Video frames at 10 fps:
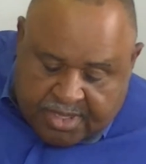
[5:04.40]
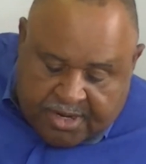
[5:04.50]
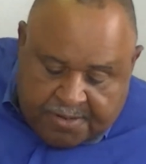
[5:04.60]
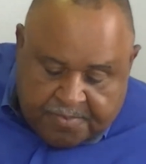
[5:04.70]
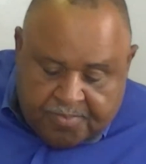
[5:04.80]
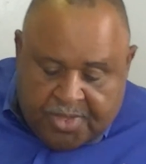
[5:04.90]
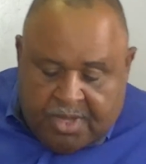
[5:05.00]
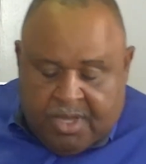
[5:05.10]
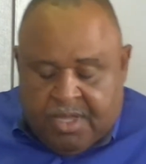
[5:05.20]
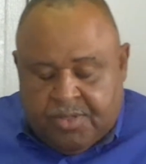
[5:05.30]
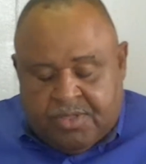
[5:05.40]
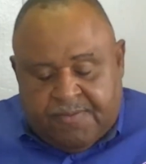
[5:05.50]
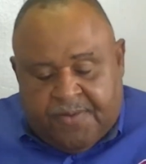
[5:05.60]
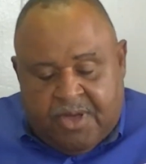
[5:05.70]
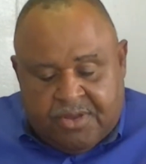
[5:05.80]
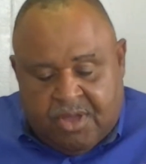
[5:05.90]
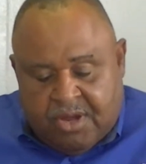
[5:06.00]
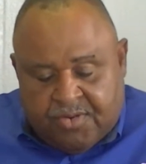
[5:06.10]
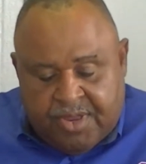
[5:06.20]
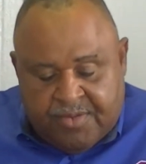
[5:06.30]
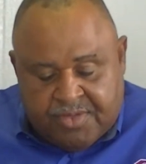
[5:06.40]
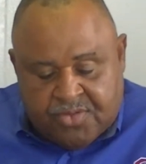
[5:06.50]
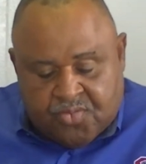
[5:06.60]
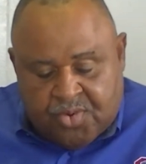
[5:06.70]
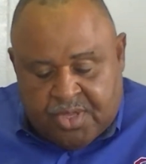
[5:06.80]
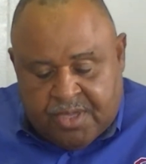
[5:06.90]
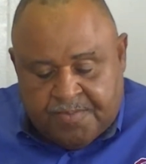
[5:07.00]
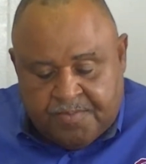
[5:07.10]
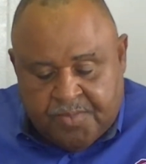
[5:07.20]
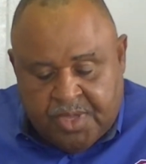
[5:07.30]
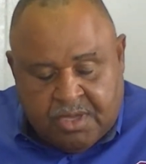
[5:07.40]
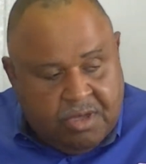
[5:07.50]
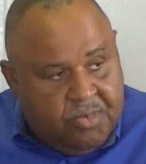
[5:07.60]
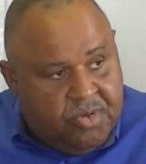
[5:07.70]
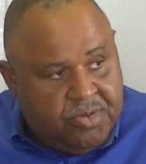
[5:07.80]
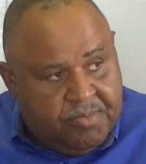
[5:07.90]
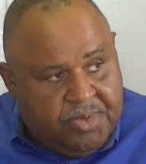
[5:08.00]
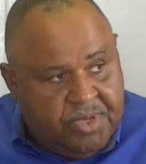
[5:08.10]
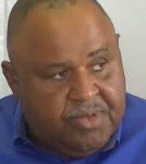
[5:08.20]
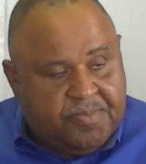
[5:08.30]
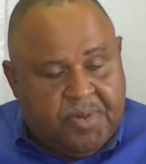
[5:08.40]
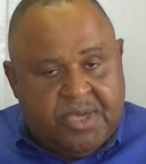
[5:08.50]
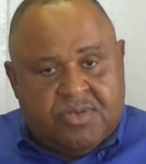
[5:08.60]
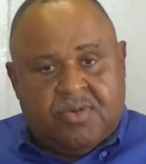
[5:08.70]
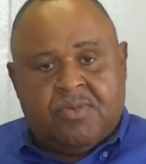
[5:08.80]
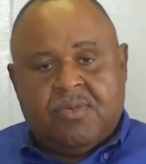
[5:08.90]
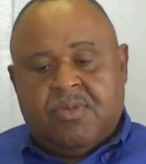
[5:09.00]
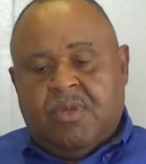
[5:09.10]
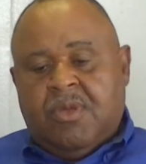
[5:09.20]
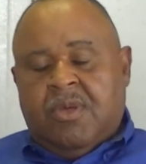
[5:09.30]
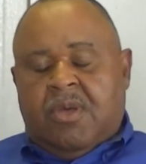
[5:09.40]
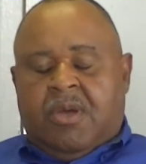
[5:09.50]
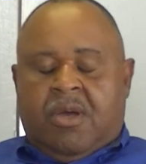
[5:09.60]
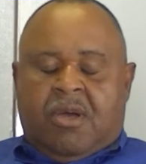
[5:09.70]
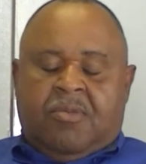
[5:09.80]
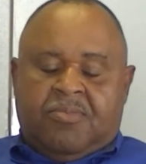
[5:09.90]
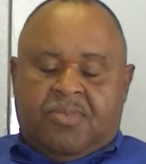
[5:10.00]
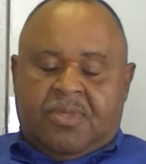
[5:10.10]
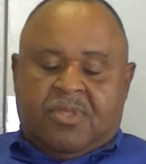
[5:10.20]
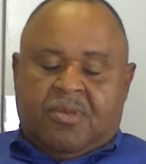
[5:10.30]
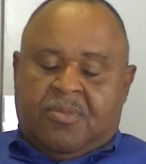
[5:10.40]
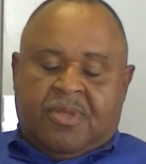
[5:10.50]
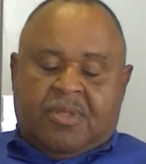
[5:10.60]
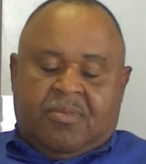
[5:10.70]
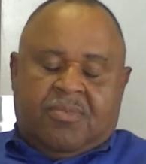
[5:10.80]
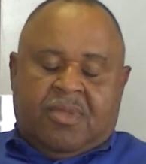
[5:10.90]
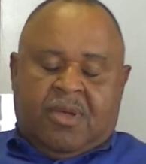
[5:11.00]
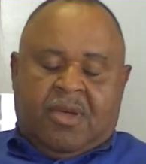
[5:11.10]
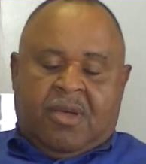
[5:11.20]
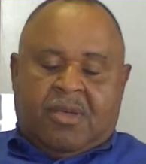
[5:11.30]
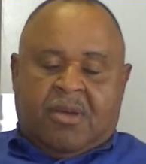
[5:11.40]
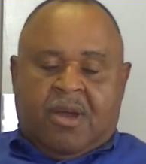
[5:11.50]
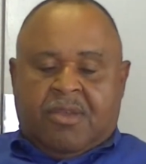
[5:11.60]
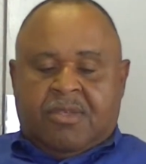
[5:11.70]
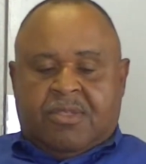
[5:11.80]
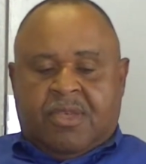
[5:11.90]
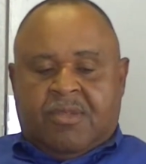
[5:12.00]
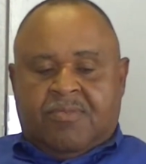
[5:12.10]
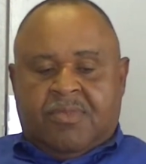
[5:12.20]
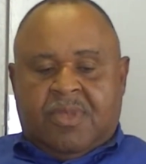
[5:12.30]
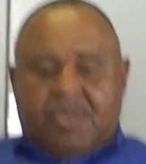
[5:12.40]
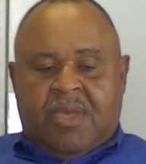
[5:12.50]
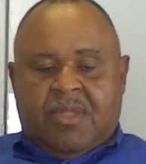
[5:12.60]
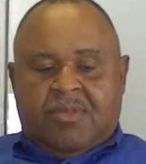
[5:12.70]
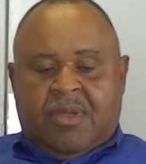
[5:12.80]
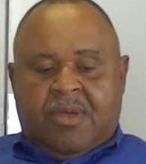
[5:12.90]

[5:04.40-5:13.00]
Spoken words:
there. Javon Hargraves has really come on to be special. Some of the Carters and